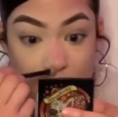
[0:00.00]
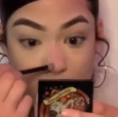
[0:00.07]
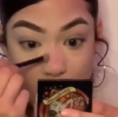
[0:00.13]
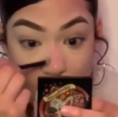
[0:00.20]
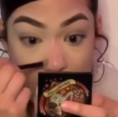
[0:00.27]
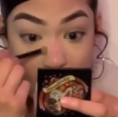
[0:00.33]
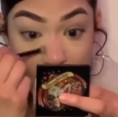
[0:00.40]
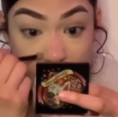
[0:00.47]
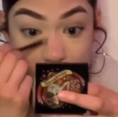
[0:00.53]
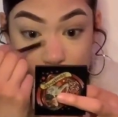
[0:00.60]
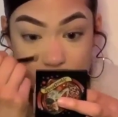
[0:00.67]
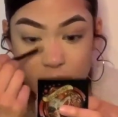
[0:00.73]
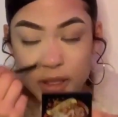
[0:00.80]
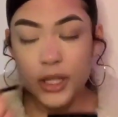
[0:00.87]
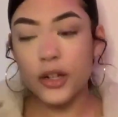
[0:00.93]
I've
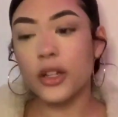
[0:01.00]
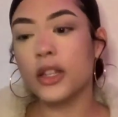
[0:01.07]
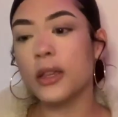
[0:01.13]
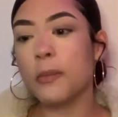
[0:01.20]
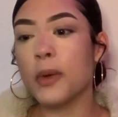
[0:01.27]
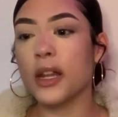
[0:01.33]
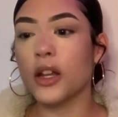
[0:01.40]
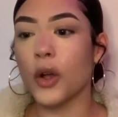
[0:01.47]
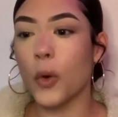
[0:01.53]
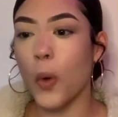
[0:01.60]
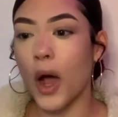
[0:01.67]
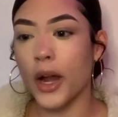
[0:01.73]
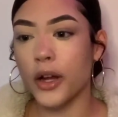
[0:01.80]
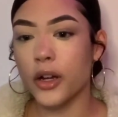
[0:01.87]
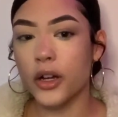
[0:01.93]
literally been a
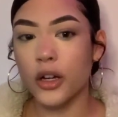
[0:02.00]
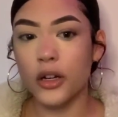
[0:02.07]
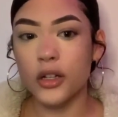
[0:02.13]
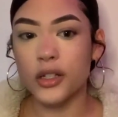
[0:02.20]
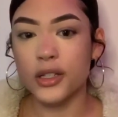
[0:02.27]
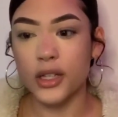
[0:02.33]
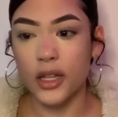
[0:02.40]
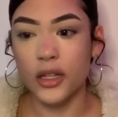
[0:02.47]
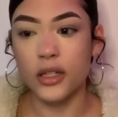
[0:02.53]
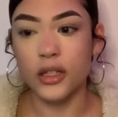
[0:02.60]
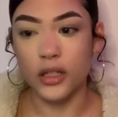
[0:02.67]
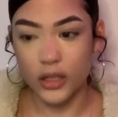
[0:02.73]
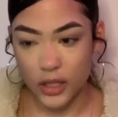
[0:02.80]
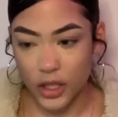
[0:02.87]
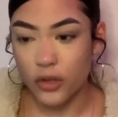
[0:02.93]
choir girl since
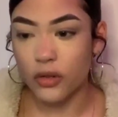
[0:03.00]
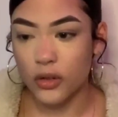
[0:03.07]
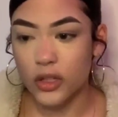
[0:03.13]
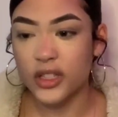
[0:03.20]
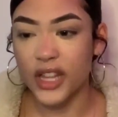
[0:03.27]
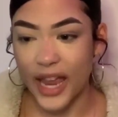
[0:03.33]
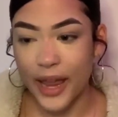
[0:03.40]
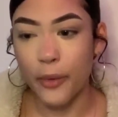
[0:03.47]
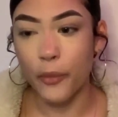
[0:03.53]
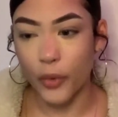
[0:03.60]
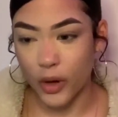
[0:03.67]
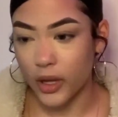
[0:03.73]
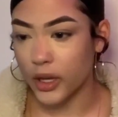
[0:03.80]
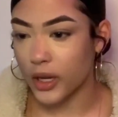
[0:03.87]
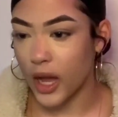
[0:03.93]
literal day
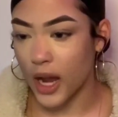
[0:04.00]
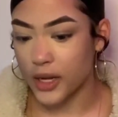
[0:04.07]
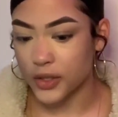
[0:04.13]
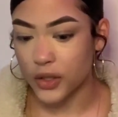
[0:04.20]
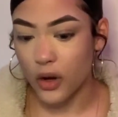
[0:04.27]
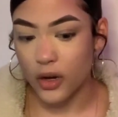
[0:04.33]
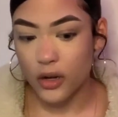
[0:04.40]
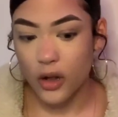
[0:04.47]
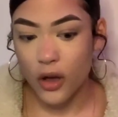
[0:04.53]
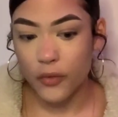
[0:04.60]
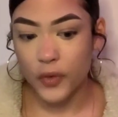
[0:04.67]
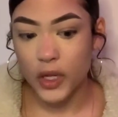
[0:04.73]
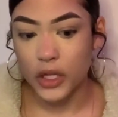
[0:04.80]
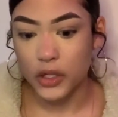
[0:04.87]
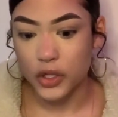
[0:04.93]
one. I started off
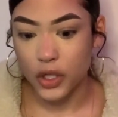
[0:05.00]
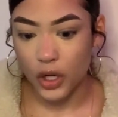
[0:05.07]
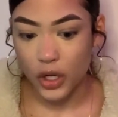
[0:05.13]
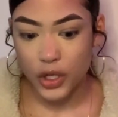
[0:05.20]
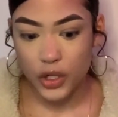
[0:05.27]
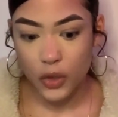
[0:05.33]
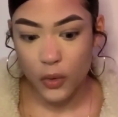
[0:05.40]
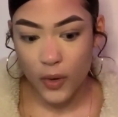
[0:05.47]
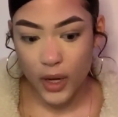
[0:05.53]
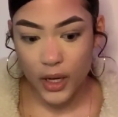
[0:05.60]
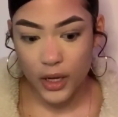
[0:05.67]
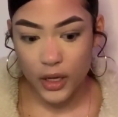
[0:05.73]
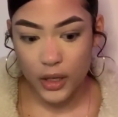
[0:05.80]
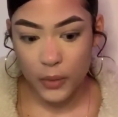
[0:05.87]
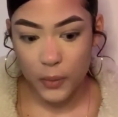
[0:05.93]
in church
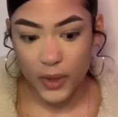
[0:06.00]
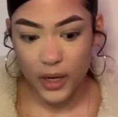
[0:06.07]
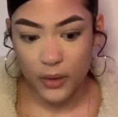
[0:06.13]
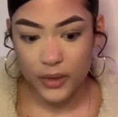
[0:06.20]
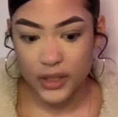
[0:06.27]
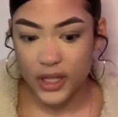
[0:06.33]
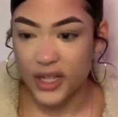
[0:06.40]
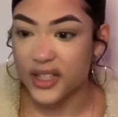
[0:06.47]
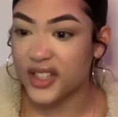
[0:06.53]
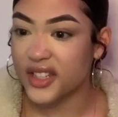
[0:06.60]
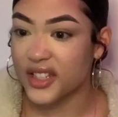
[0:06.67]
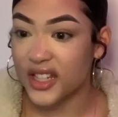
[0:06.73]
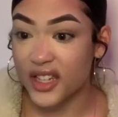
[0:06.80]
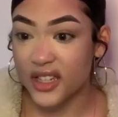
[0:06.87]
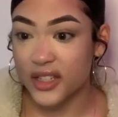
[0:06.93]
choir when I was like
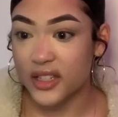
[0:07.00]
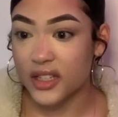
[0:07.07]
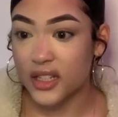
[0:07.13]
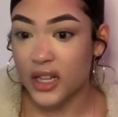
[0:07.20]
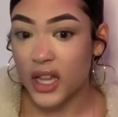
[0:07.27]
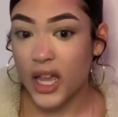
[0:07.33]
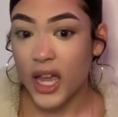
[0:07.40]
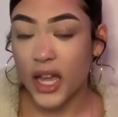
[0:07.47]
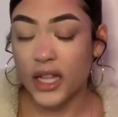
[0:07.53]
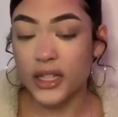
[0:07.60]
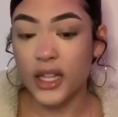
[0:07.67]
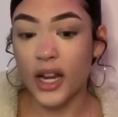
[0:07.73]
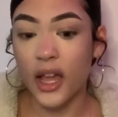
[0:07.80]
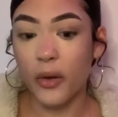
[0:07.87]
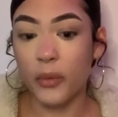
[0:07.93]
6, and then
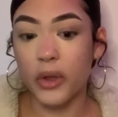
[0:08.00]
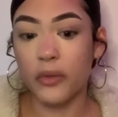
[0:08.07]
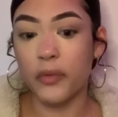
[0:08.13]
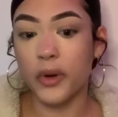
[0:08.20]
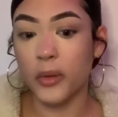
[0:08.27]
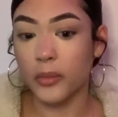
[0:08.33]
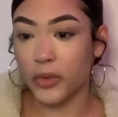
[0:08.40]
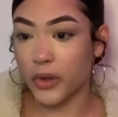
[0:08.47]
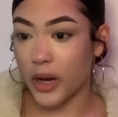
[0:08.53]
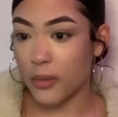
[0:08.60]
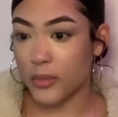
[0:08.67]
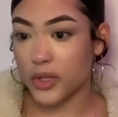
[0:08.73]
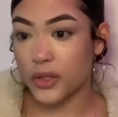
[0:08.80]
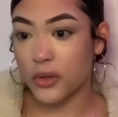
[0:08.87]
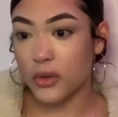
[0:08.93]
I went from grammar
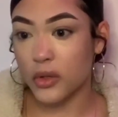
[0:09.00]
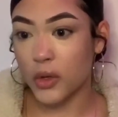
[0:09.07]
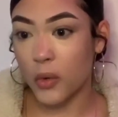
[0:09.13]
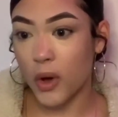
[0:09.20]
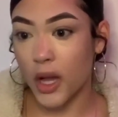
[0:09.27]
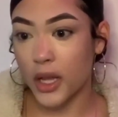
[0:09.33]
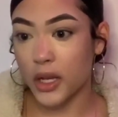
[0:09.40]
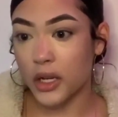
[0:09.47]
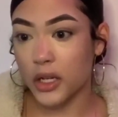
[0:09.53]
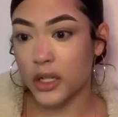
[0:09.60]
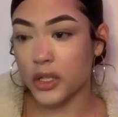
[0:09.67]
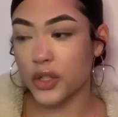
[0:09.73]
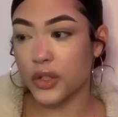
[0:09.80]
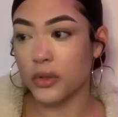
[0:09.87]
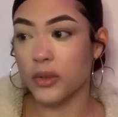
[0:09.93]
school choir
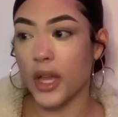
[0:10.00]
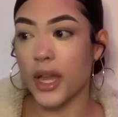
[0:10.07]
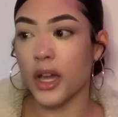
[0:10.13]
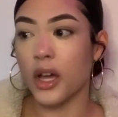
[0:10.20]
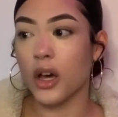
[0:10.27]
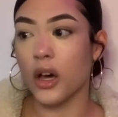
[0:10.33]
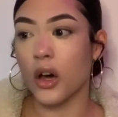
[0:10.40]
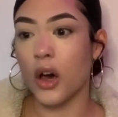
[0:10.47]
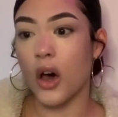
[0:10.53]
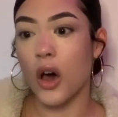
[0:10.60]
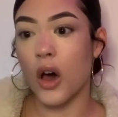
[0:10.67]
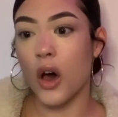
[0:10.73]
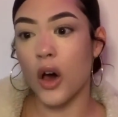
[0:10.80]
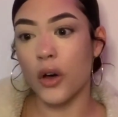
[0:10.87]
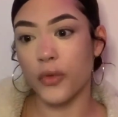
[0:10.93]
to like a
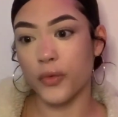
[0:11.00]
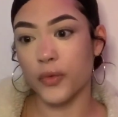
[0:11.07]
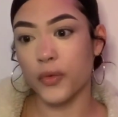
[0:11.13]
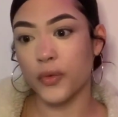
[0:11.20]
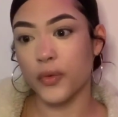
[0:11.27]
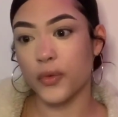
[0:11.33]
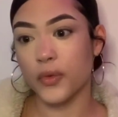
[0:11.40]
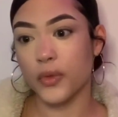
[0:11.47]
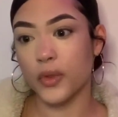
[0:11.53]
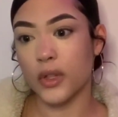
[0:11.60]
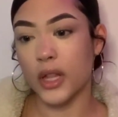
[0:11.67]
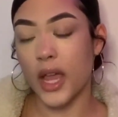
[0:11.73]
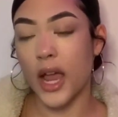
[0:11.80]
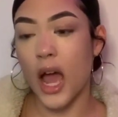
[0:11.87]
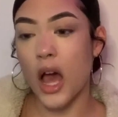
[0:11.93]

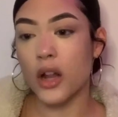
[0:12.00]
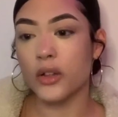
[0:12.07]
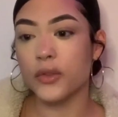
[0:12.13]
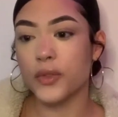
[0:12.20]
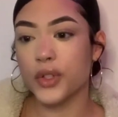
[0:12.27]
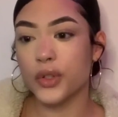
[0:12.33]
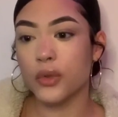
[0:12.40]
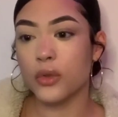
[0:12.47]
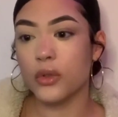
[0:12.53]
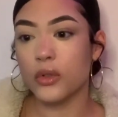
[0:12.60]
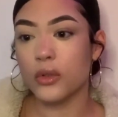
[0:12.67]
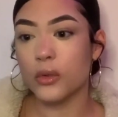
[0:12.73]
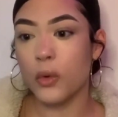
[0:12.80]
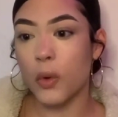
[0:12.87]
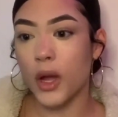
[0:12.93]
out of school
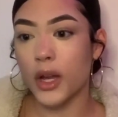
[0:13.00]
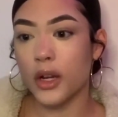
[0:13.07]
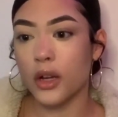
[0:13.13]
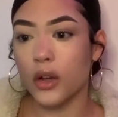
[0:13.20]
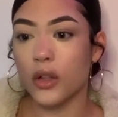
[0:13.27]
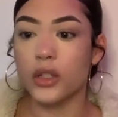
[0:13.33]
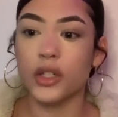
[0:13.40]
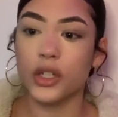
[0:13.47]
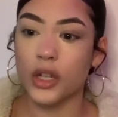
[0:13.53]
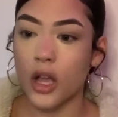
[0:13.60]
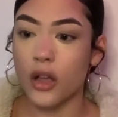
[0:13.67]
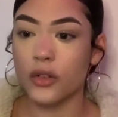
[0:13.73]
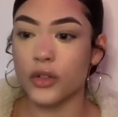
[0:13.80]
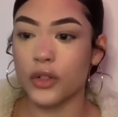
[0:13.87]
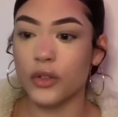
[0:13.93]
choir called the
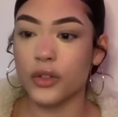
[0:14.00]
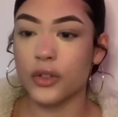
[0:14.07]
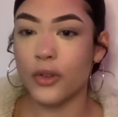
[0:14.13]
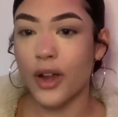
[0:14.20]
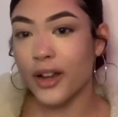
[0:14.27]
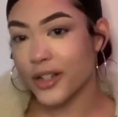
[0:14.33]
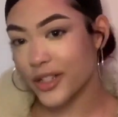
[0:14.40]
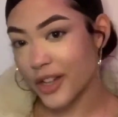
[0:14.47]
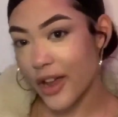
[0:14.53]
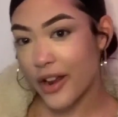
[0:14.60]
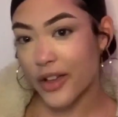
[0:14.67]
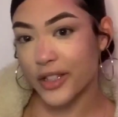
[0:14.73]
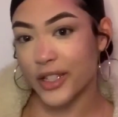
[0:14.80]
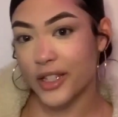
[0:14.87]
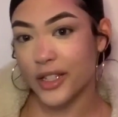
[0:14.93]
Chicago Children's Choir. Shout
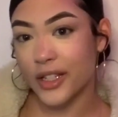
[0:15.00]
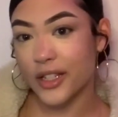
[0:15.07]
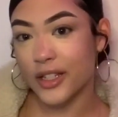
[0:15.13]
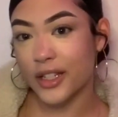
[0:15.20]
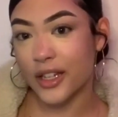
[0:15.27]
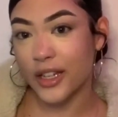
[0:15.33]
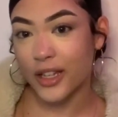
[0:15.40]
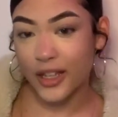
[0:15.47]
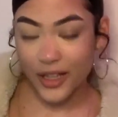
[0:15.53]
out CCC.